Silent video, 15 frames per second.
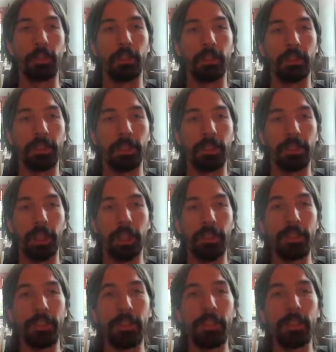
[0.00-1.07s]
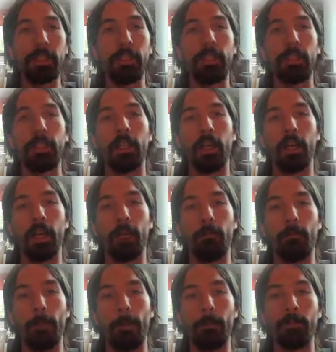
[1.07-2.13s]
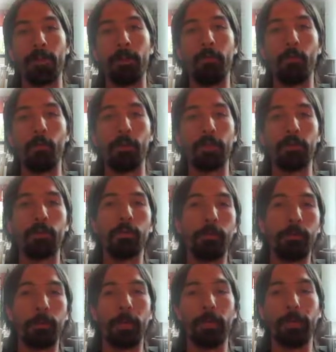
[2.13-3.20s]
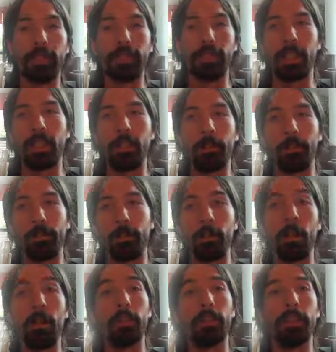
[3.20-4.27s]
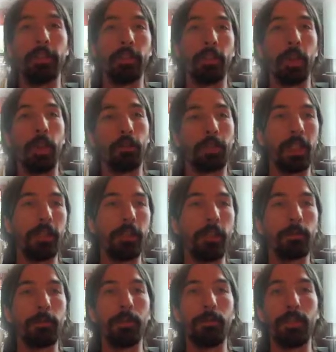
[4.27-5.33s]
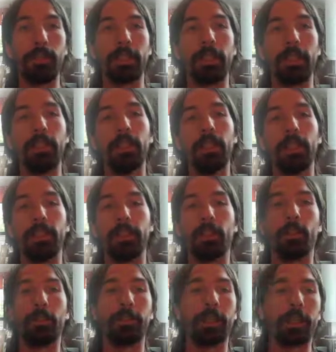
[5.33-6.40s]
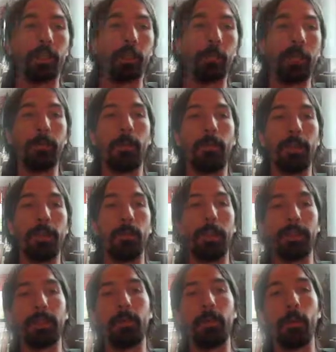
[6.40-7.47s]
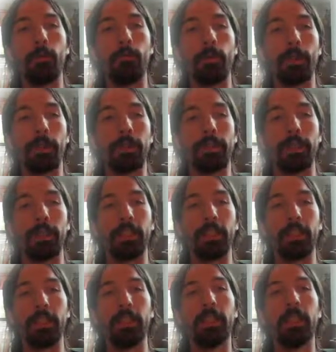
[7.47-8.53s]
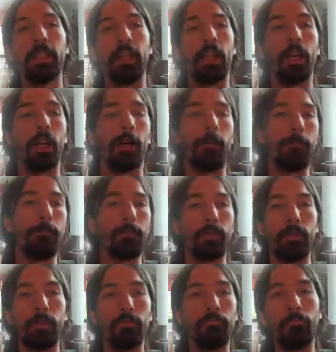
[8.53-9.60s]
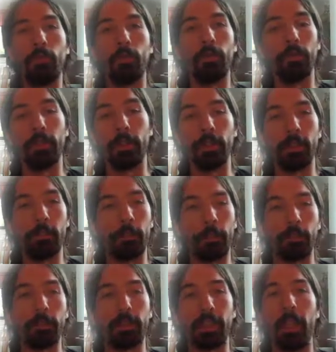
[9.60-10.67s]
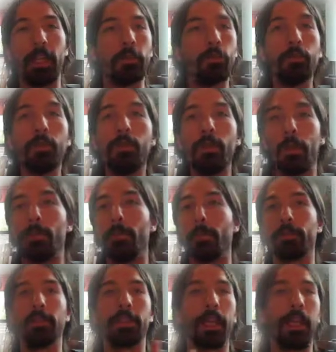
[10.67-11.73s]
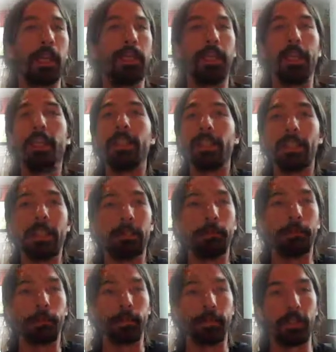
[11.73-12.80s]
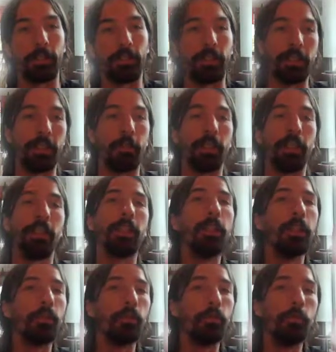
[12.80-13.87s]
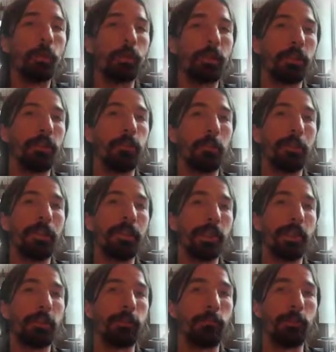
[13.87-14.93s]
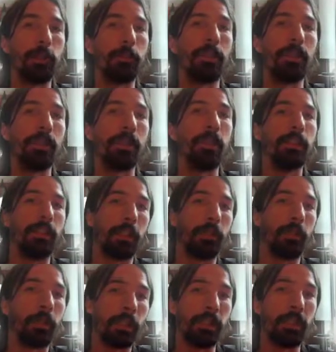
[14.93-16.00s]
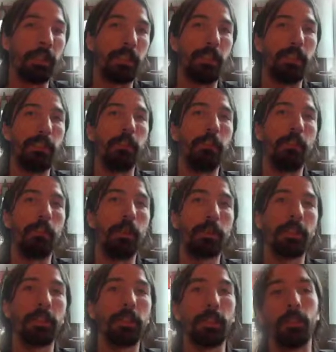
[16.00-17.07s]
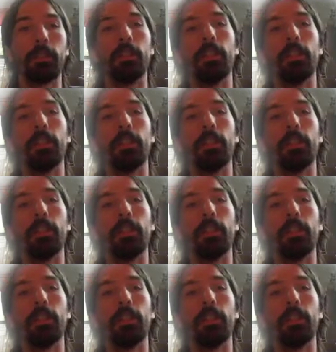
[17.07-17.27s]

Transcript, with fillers: change anything. Um, if we want to avoid this kind of uh, these uh, outliers, we could say instead of taking the minimum and the maximum, we can take the um, the percentile 2 and percentile 98, for instance, and say, okay, 2% of the pixels will be saturated in the lower threshold,